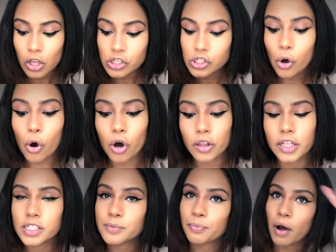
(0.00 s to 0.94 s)
So all
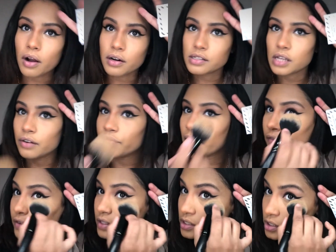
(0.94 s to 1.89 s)
these products are
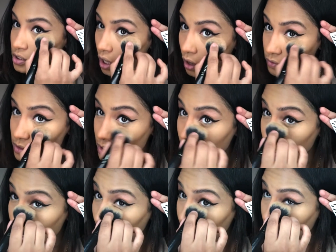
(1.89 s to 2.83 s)
very soft to
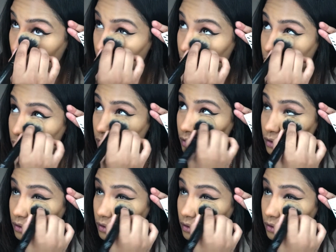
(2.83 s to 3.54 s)
glide on.